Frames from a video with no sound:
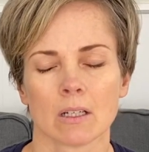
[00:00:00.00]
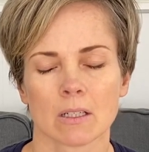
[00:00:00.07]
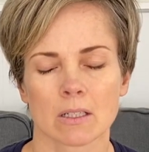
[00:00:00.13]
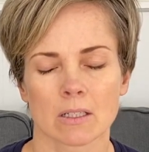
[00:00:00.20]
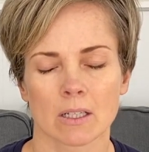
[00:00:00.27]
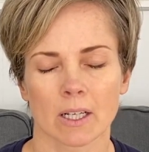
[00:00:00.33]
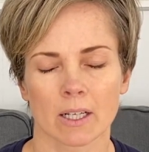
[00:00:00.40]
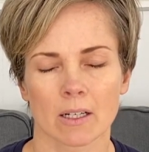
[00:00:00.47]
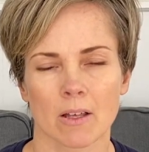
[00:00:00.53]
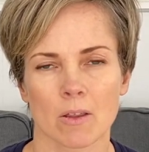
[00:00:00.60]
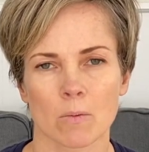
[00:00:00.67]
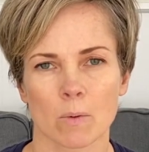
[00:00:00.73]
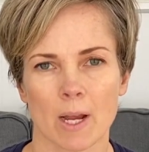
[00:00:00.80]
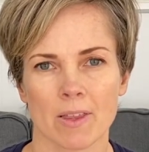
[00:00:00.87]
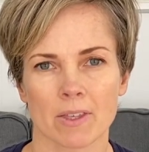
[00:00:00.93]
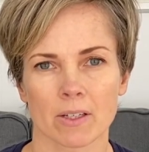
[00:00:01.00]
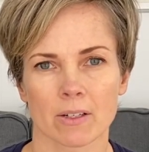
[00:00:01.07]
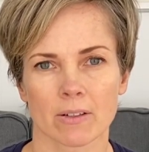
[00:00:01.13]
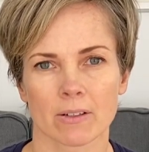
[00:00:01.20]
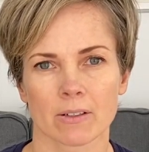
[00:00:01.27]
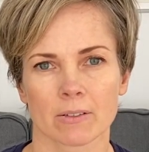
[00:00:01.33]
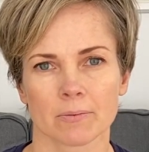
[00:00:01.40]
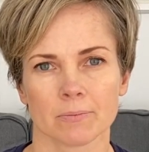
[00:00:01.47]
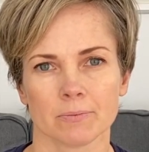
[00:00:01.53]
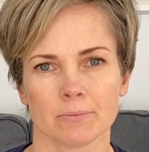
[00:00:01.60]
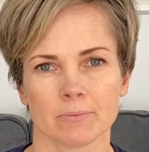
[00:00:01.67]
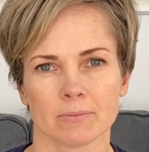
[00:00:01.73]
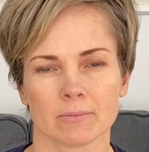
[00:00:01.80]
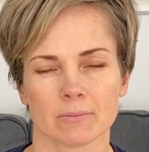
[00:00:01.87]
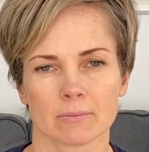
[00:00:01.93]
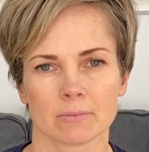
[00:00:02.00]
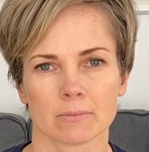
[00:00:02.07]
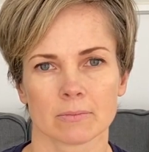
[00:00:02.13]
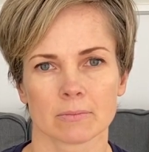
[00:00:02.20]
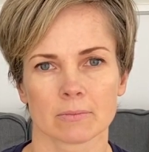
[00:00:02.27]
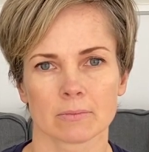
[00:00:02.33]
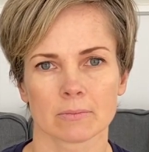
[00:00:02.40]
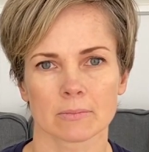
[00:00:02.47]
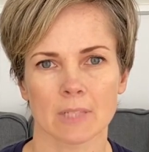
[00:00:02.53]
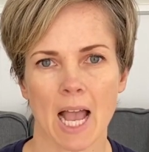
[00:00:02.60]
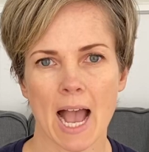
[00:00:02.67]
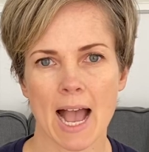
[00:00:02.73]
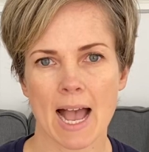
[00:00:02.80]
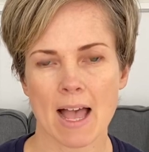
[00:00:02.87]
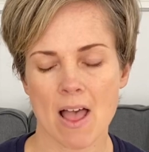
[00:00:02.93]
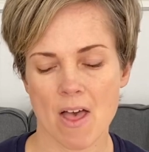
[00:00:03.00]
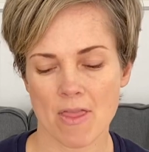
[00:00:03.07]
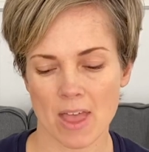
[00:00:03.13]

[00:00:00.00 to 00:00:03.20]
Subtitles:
Take another breath here. And